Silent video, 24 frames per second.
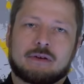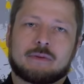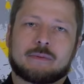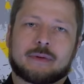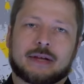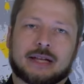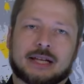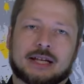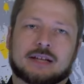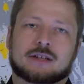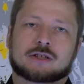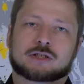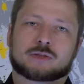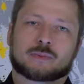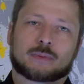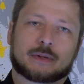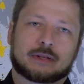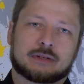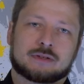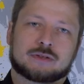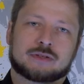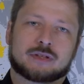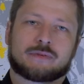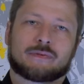many
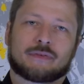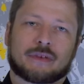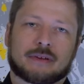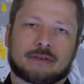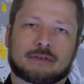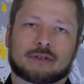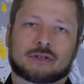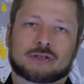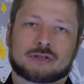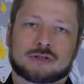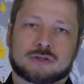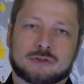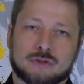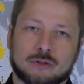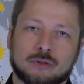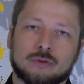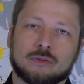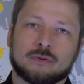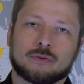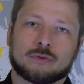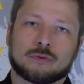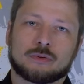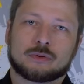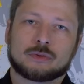conspiracy theories
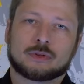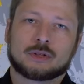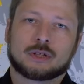do.